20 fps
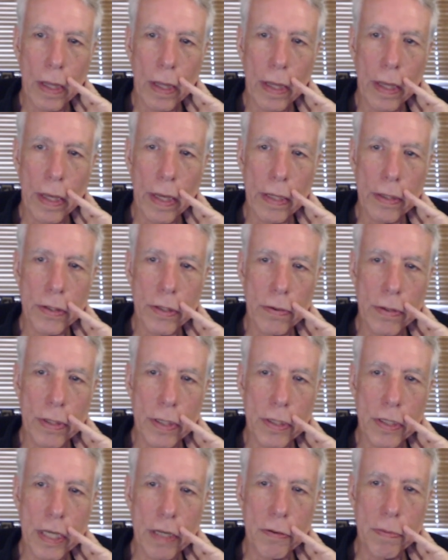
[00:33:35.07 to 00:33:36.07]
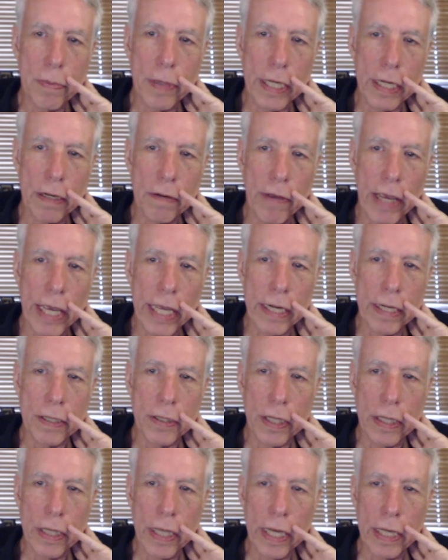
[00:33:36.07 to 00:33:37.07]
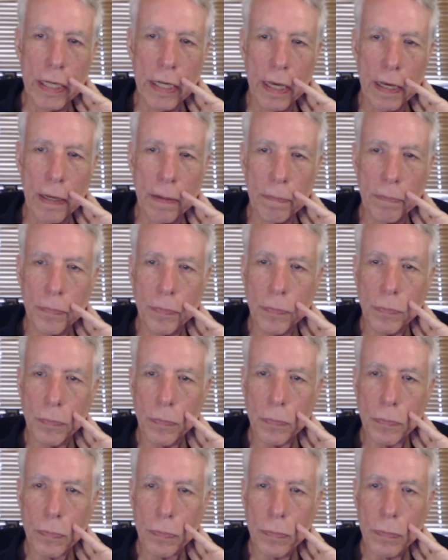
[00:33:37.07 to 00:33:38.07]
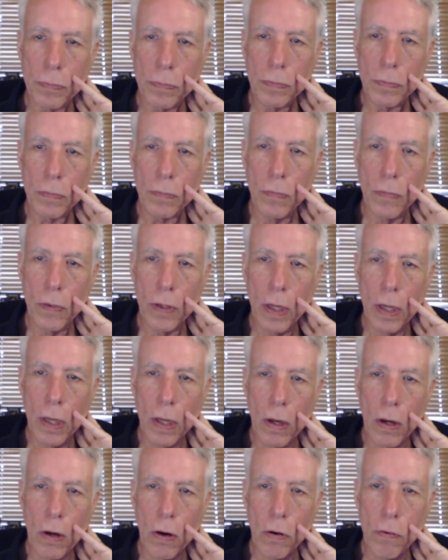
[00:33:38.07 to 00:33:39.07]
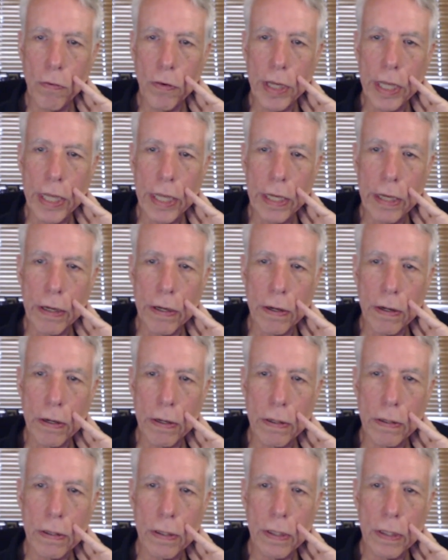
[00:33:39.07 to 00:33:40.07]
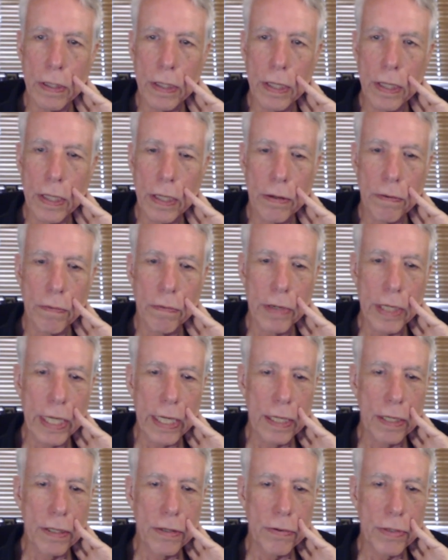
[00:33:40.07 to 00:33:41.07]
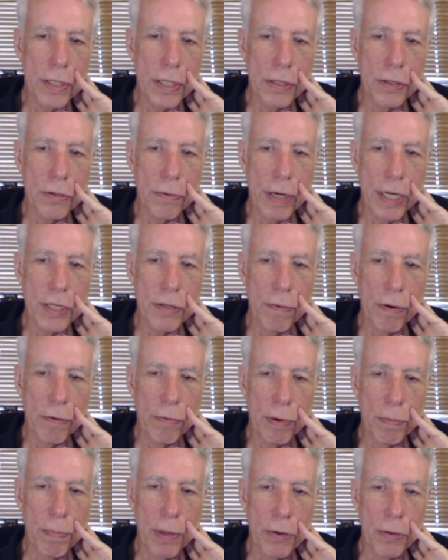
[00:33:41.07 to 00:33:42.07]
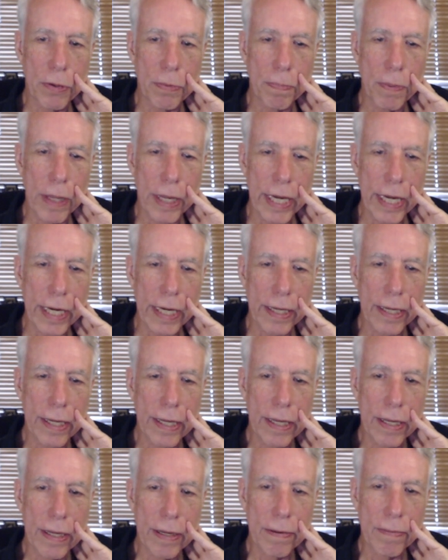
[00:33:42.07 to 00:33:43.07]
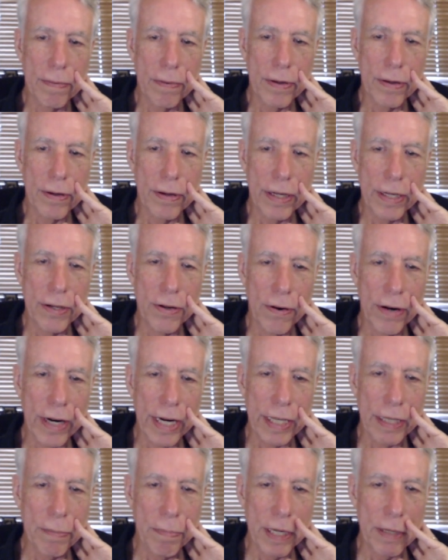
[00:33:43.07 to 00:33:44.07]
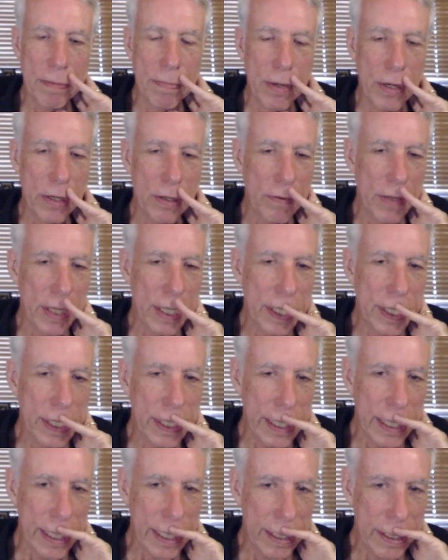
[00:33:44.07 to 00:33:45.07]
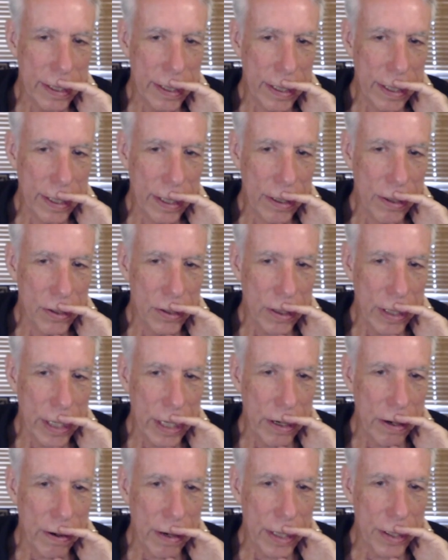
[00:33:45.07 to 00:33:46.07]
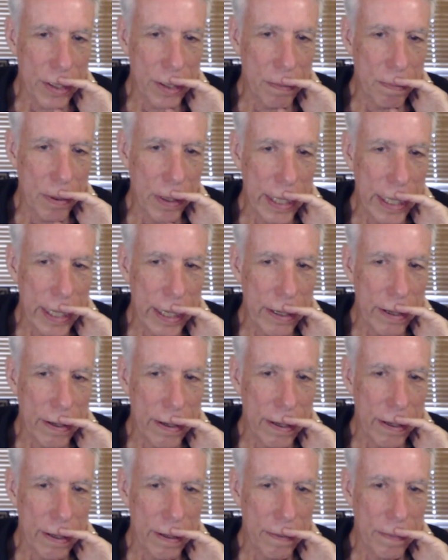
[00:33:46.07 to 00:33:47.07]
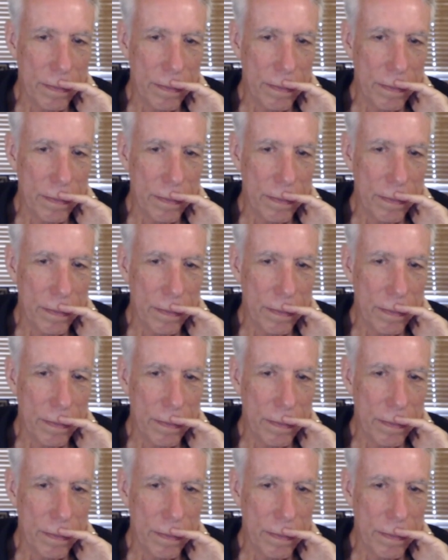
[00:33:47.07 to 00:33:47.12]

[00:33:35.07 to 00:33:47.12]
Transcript: And so this gives me an advantage. And then over here, we get into a situation where we're both playing, ignoring the big move. Let's see. So here, I should play here, huh?